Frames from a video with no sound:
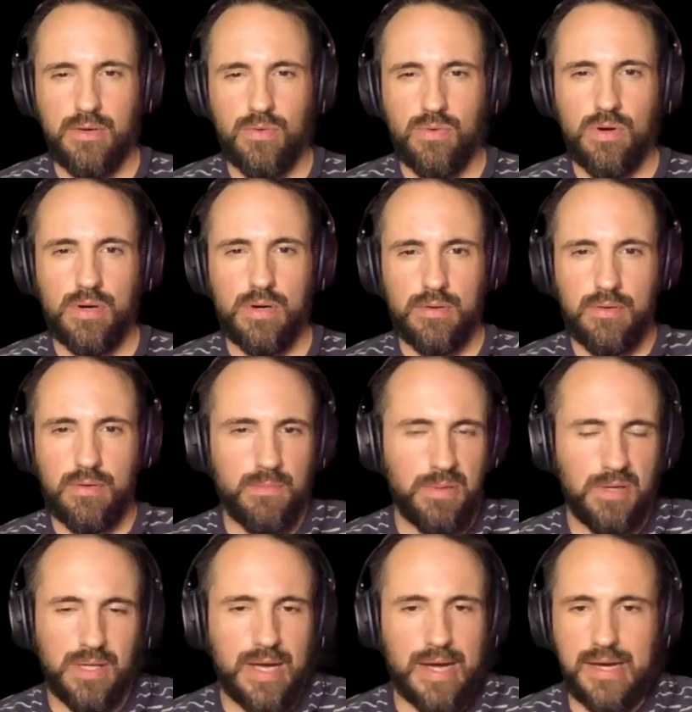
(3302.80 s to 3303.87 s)
or
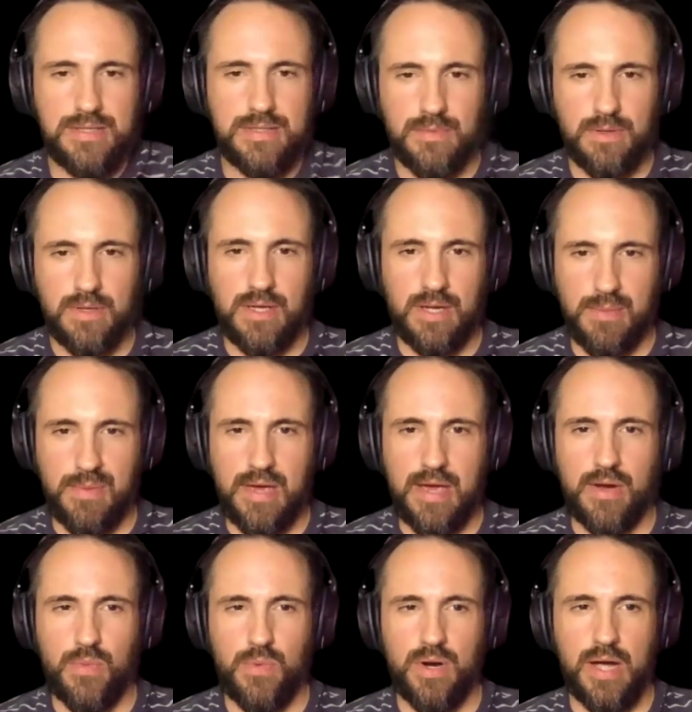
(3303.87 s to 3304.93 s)
polite
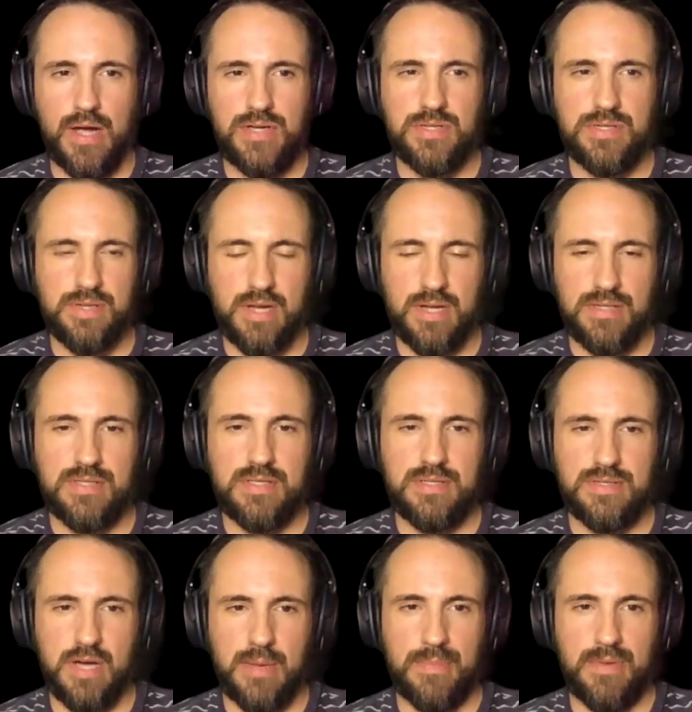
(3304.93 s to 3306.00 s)
kickback when I discuss these
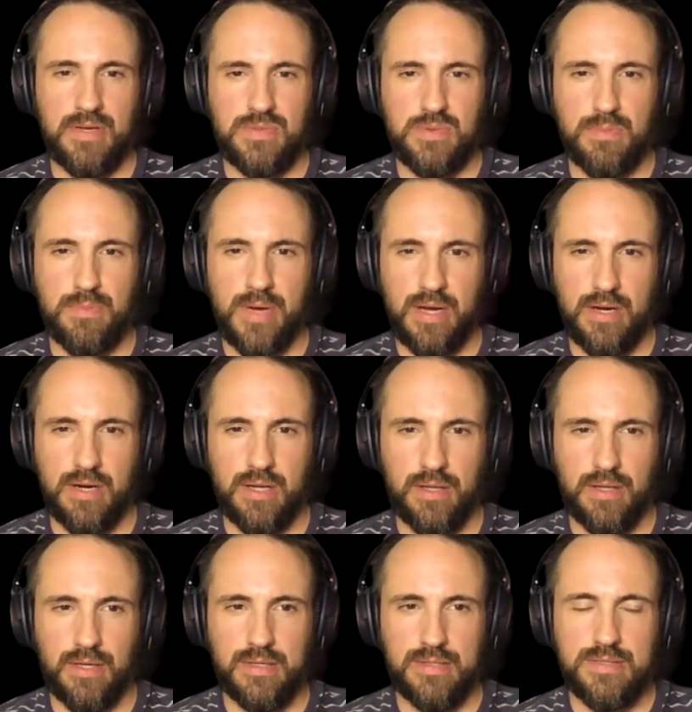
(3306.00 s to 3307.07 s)
topics with my
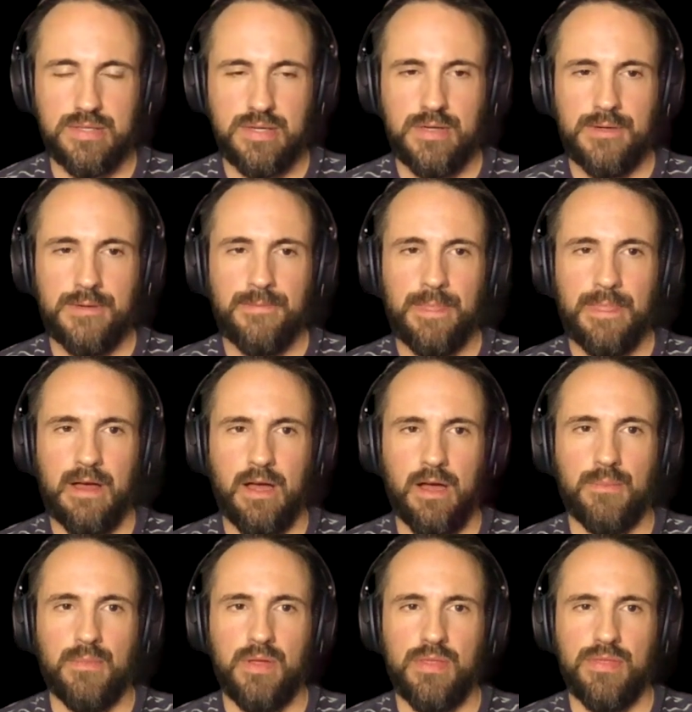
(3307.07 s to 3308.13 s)
colleagues,
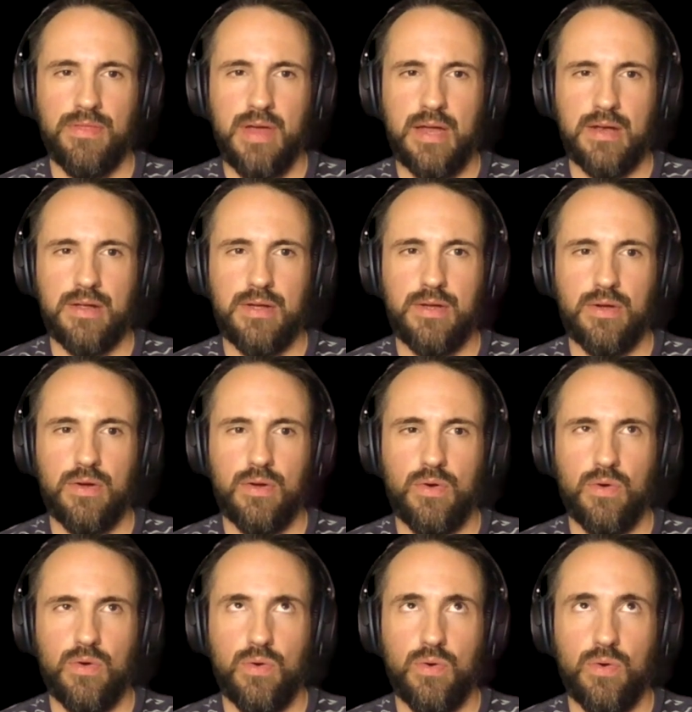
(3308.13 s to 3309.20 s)
that
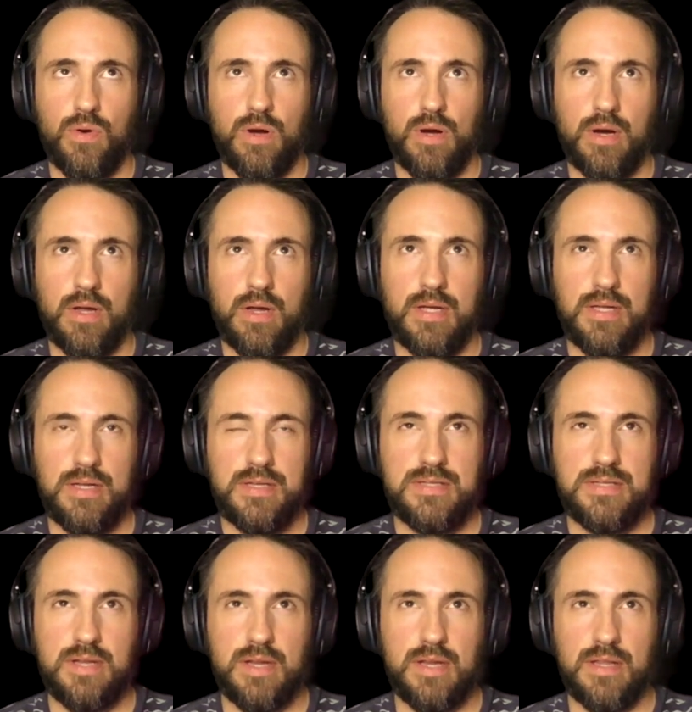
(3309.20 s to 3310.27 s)
kids
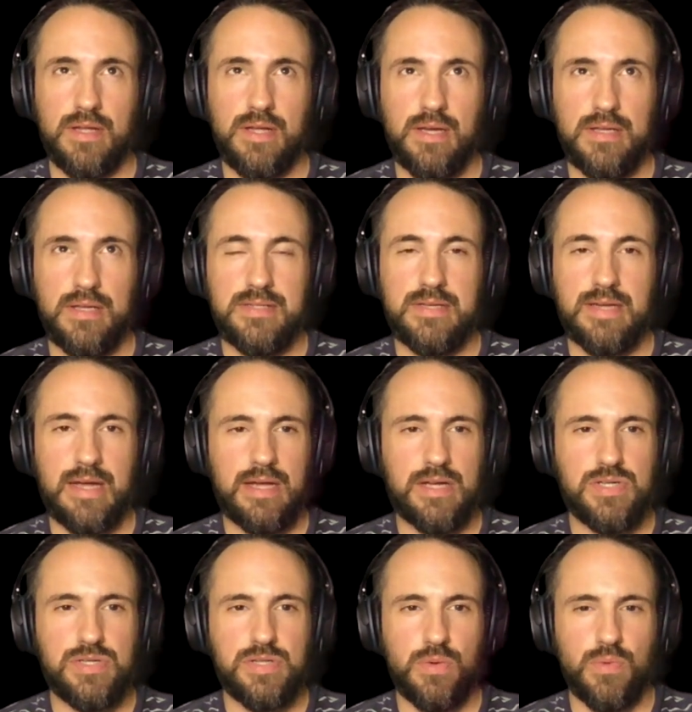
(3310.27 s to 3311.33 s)
the
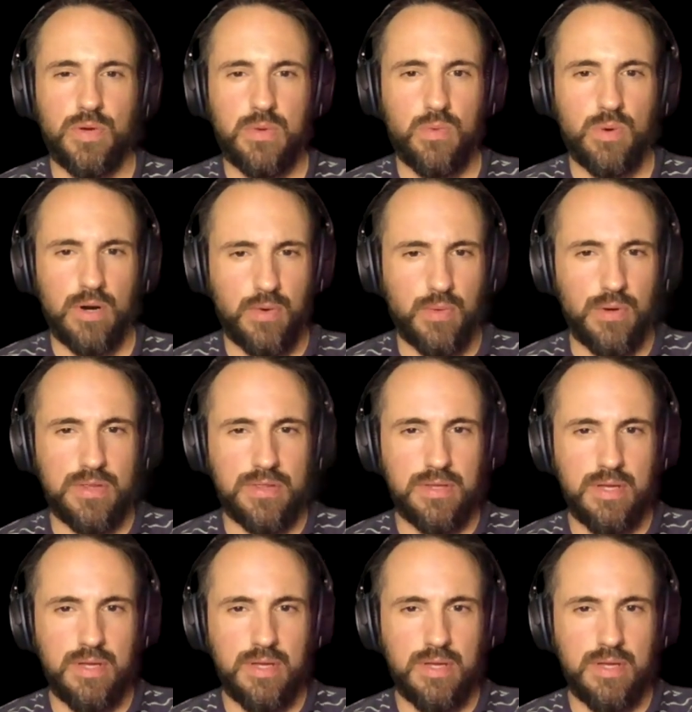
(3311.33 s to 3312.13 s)
age that we work with